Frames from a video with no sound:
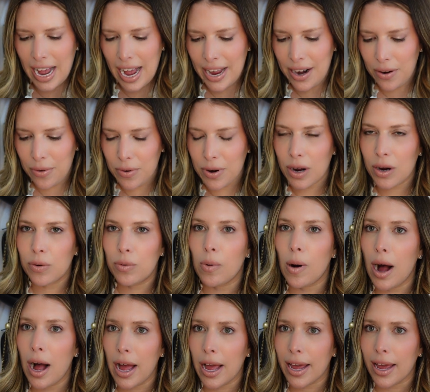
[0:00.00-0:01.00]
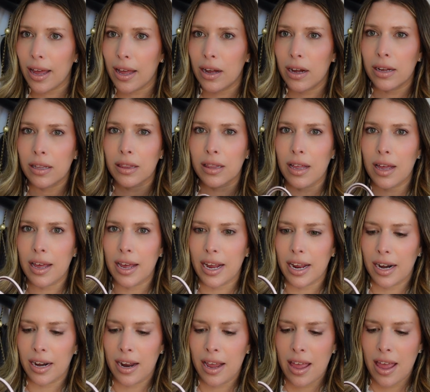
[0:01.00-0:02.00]
I don't know why
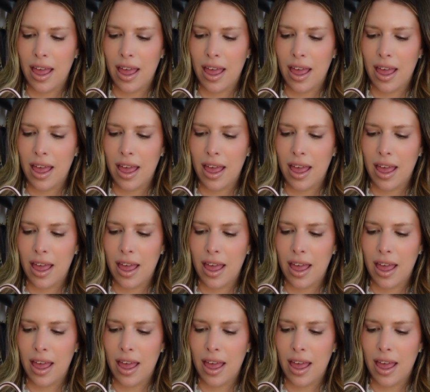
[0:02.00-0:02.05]
online